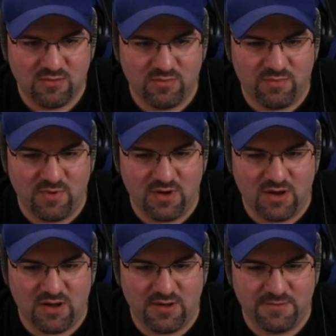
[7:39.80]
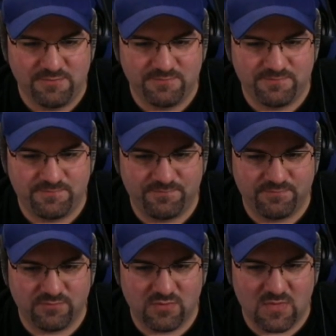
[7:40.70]
But
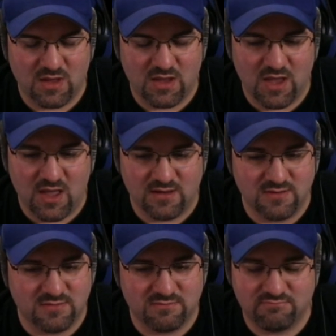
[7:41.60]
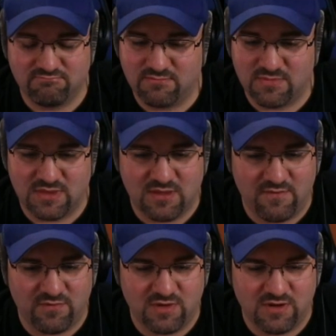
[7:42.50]
yeah, it's
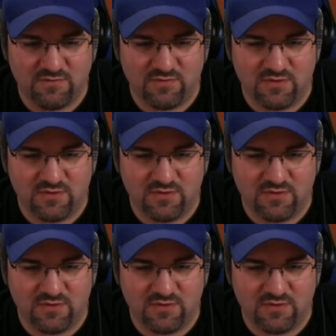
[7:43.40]
definitely different.